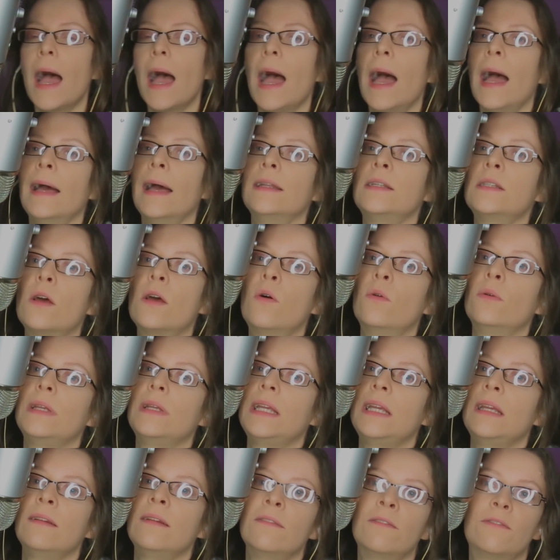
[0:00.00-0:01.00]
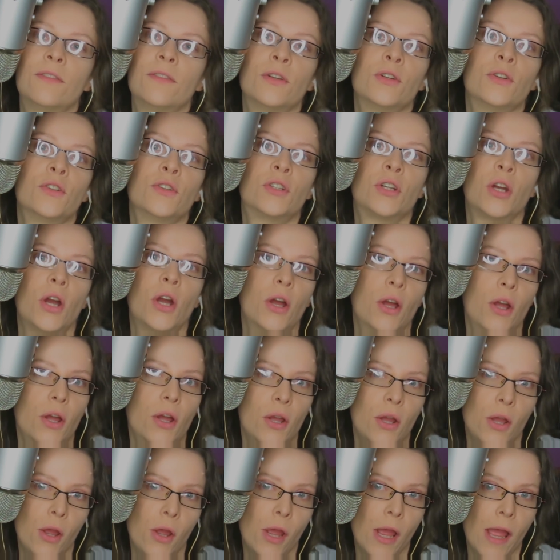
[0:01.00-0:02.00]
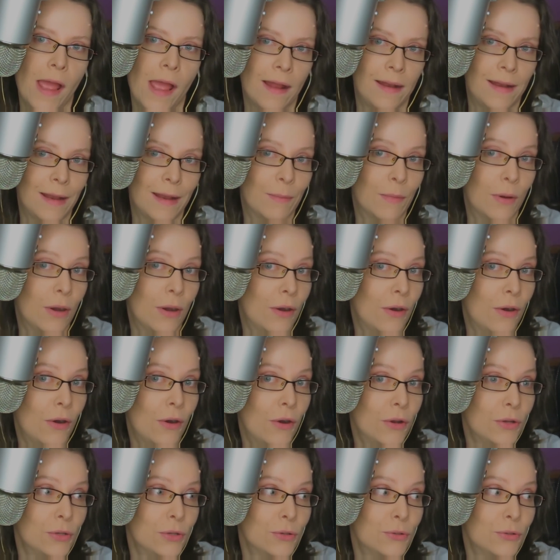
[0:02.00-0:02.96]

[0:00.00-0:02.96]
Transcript: I don't even care anymore,